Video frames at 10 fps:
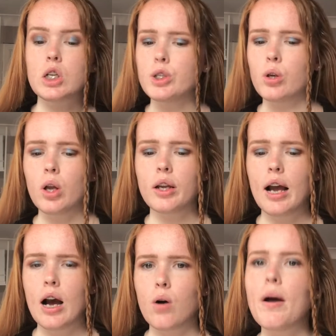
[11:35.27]
Like
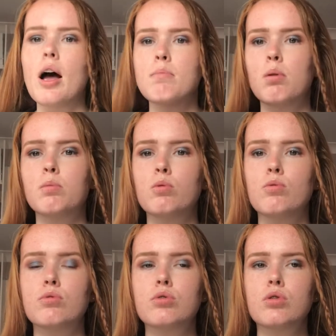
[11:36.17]
how hair
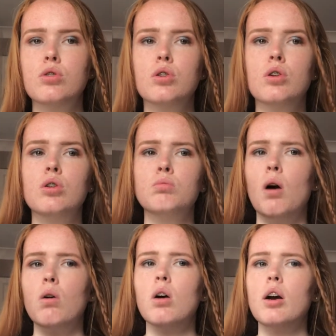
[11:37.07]
bubbles,
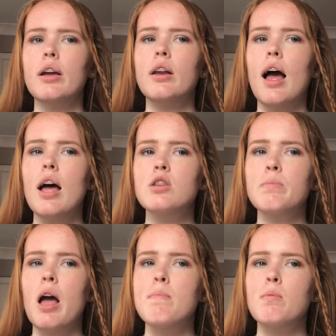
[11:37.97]
well, some
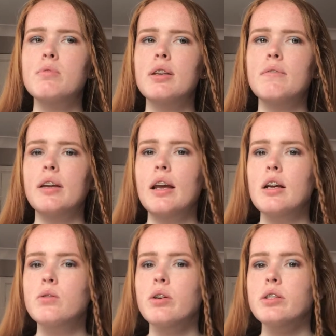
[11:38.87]
hair bubbles leave a kink,
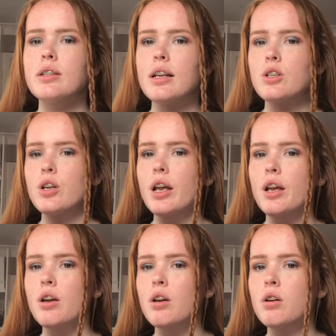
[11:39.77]
so I just literally
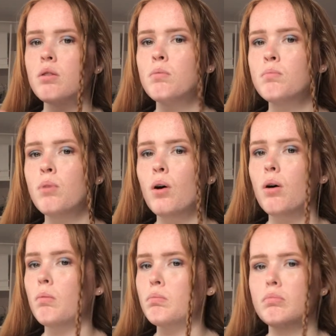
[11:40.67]
put
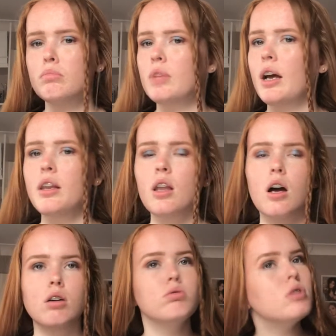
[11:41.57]
that in there
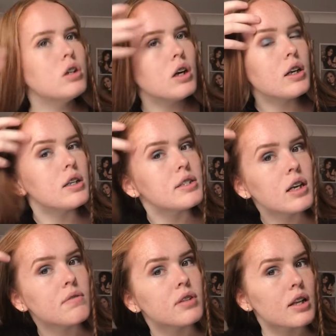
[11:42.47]
and it
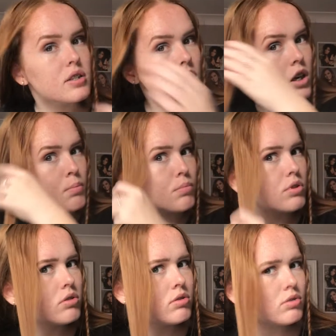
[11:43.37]
saves less time.
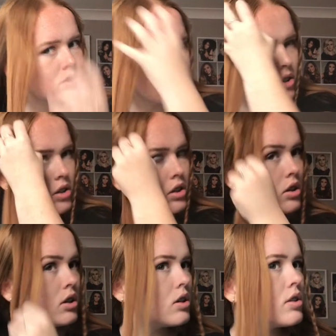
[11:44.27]

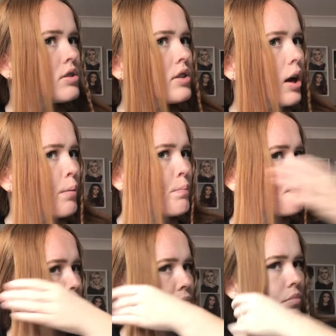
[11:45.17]
So
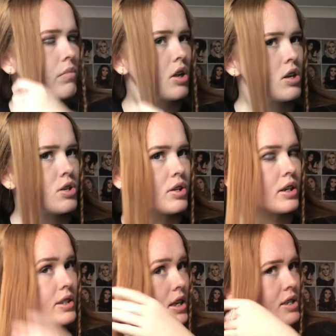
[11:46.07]
do the
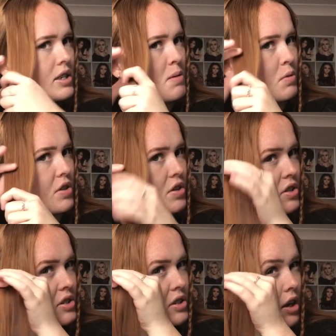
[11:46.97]
exact same on the other
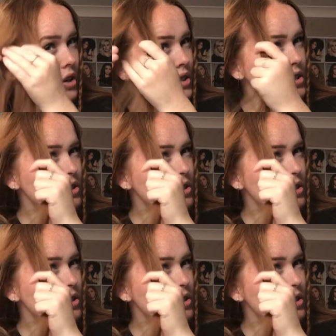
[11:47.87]
side.